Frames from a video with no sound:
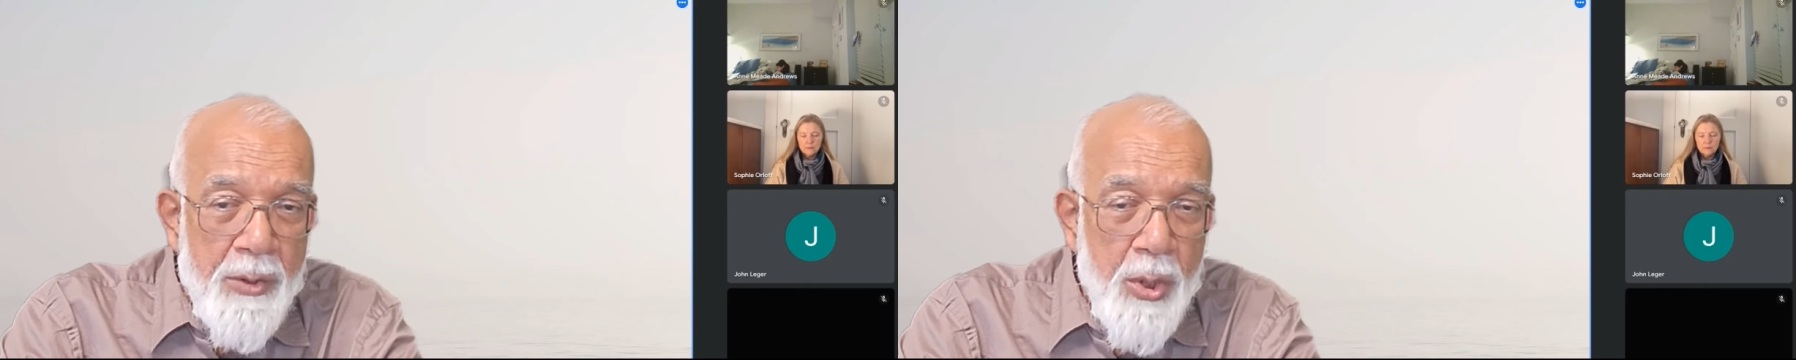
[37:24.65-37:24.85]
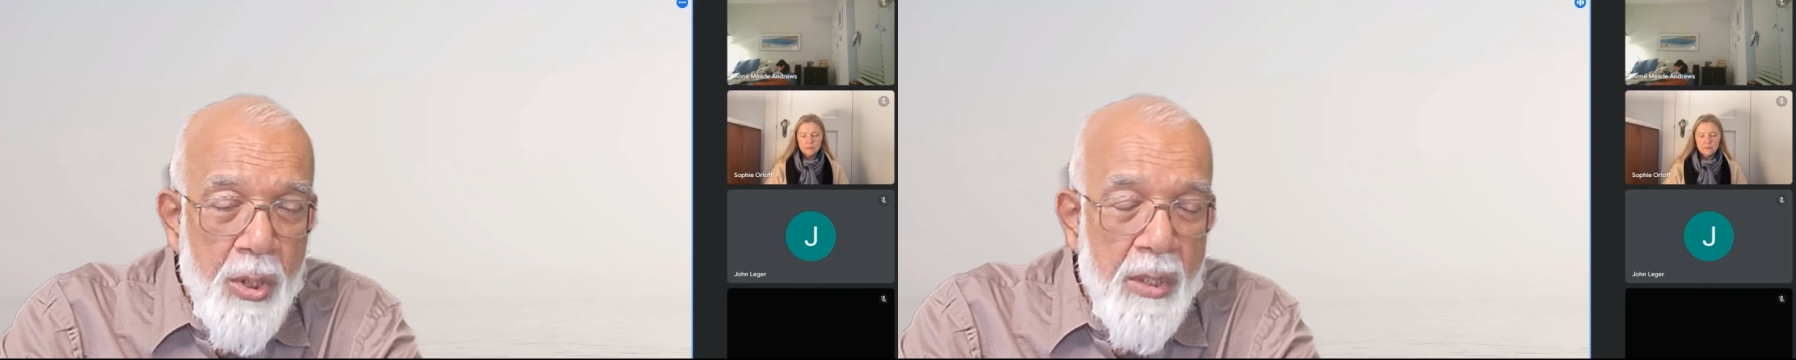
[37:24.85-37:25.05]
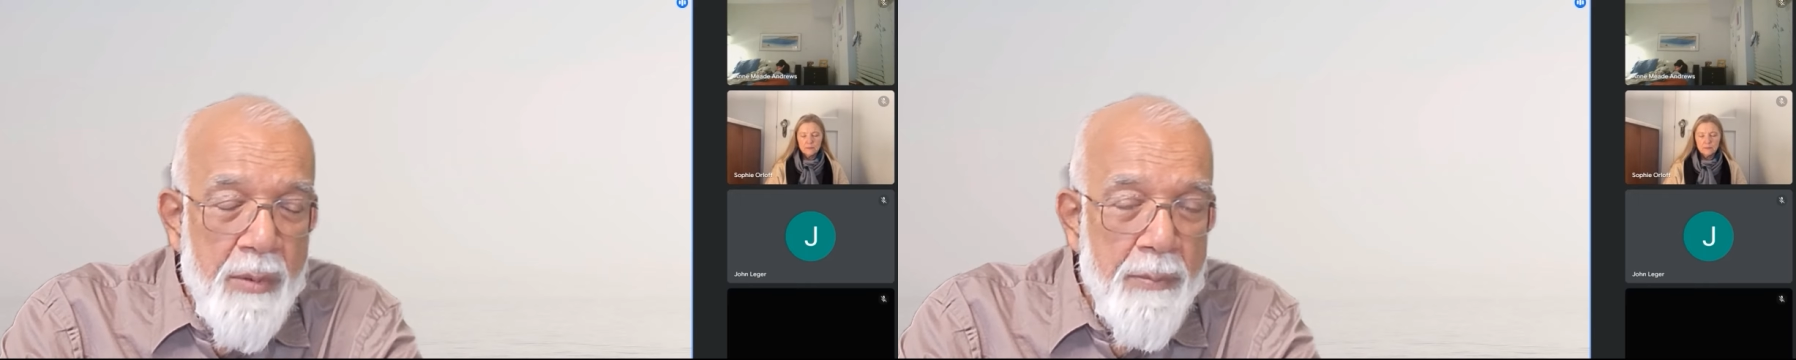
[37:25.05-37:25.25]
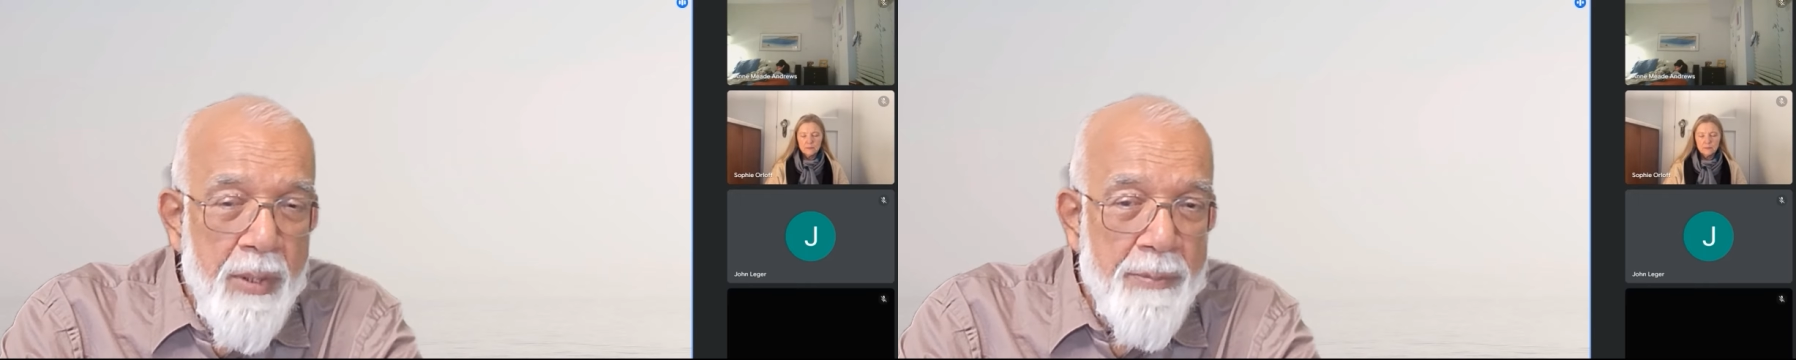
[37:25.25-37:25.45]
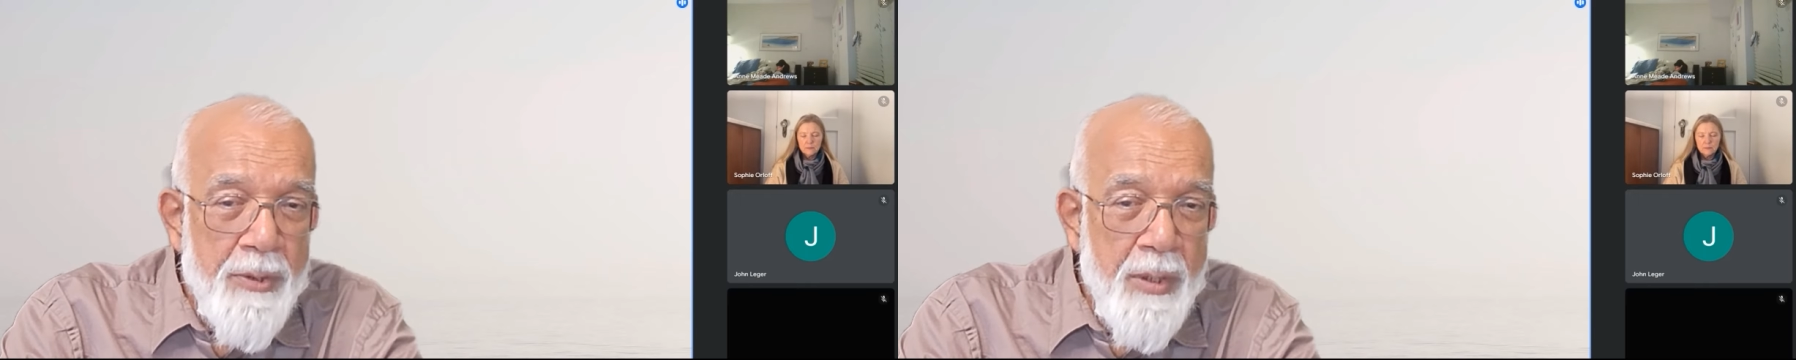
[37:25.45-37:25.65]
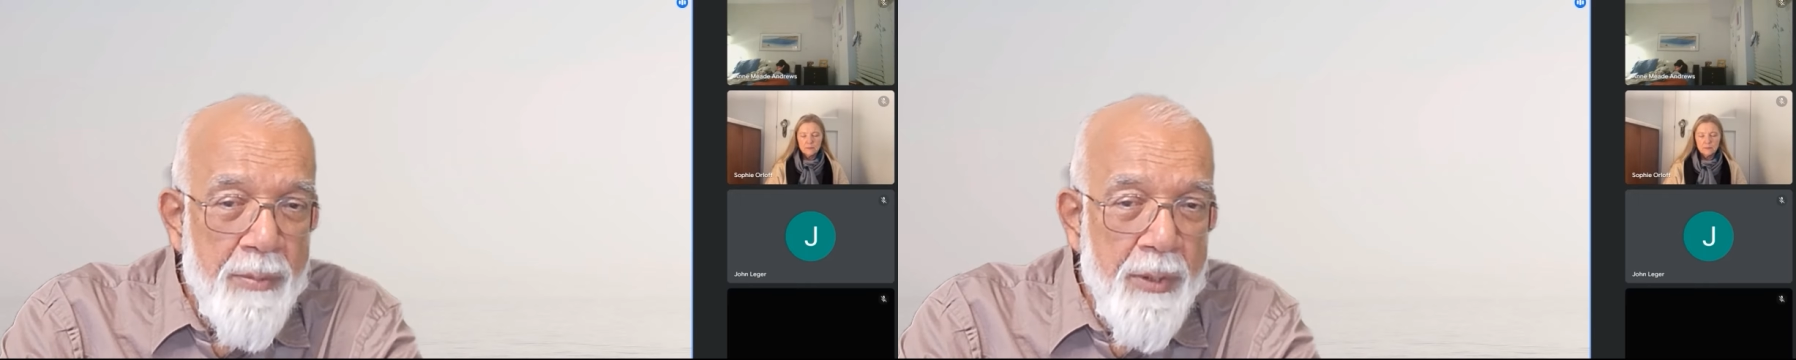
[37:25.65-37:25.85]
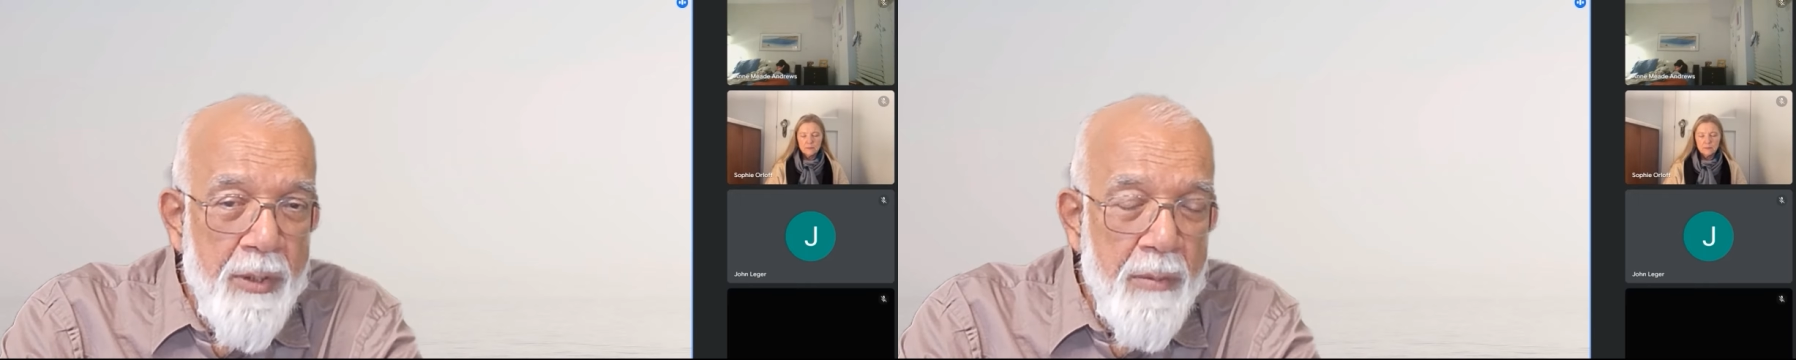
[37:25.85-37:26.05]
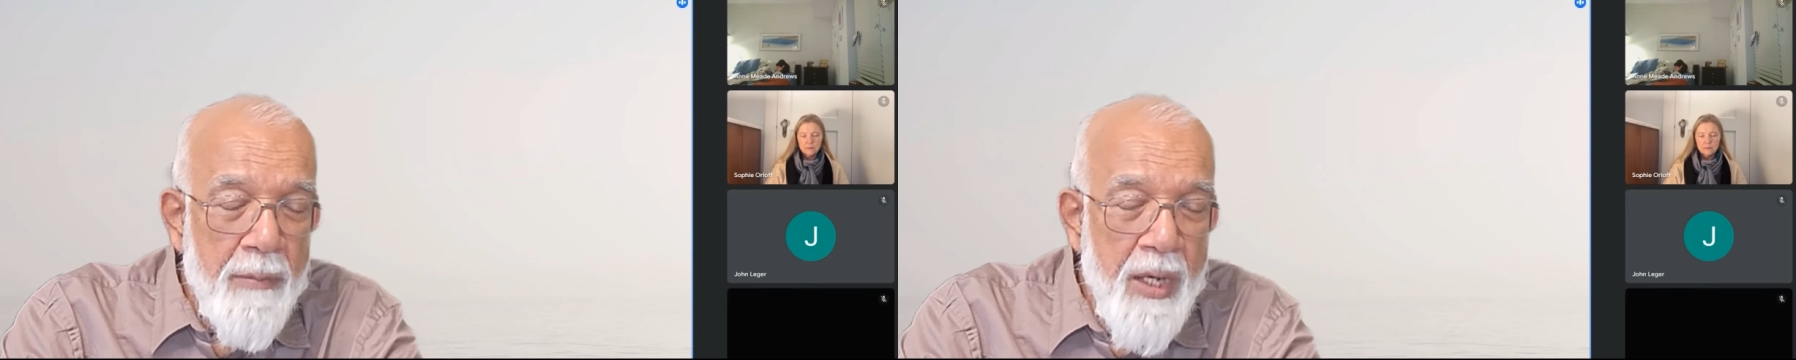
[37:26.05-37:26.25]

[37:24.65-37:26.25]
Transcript: thought pops up in your